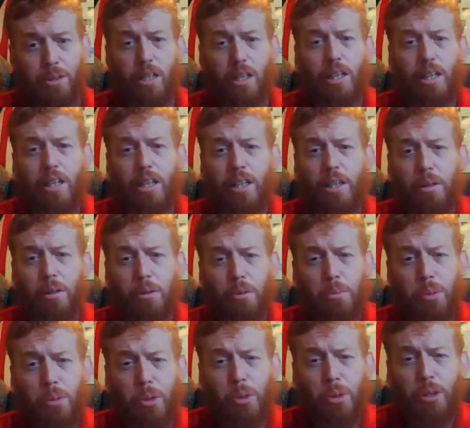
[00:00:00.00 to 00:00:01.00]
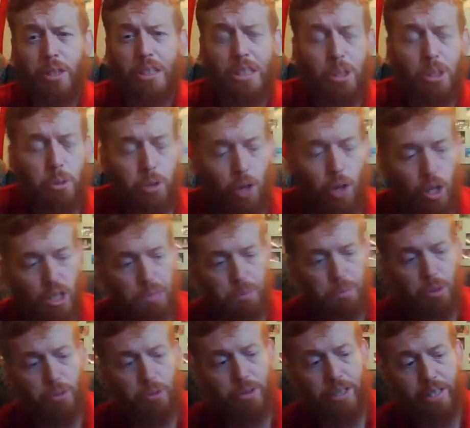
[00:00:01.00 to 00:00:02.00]
The brewery is Two Cocks
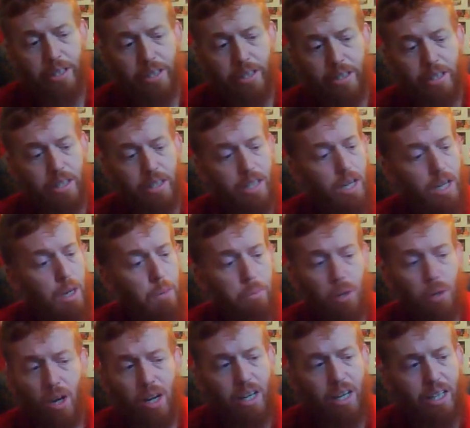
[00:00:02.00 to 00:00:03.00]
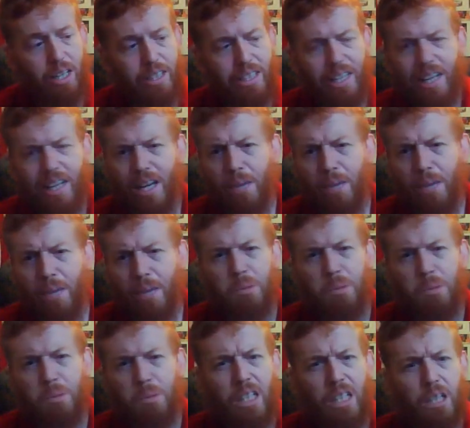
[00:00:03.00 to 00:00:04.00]
Brewery, but yeah, it must
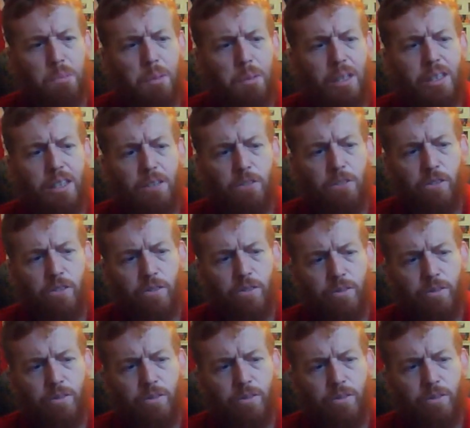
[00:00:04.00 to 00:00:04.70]
be expensive.